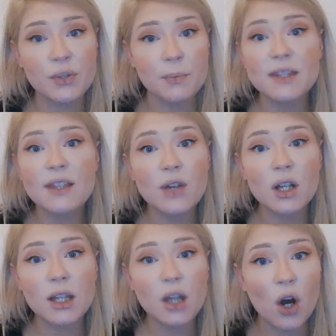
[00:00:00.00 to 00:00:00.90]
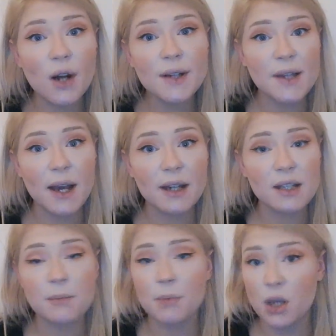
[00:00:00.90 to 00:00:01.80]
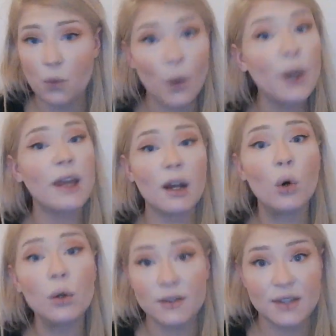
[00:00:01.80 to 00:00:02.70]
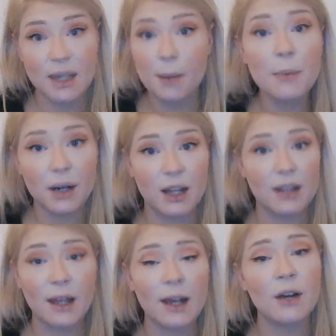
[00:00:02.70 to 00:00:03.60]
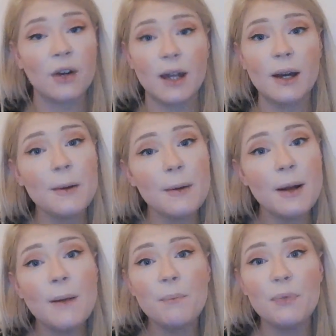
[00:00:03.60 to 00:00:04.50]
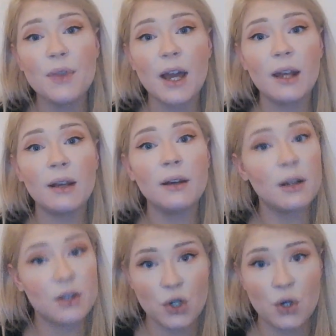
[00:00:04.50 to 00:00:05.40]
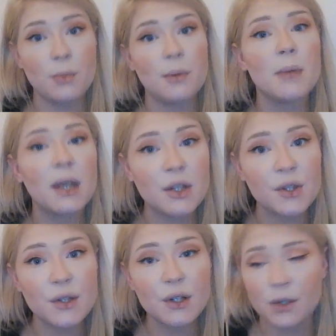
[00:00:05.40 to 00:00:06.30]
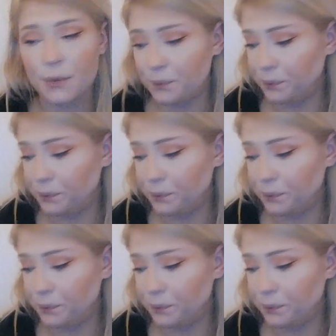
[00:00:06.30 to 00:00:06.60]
specifically contacting, but you want to get a hold of somebody in that area, then to whom it may concern.